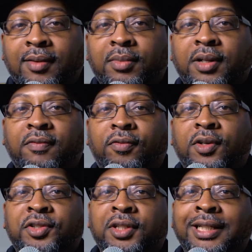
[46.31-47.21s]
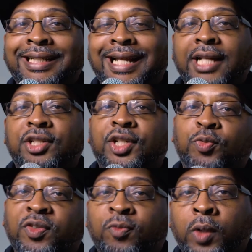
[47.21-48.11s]
but unfortunately not
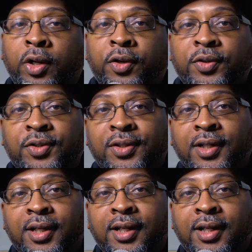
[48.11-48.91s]
just with words,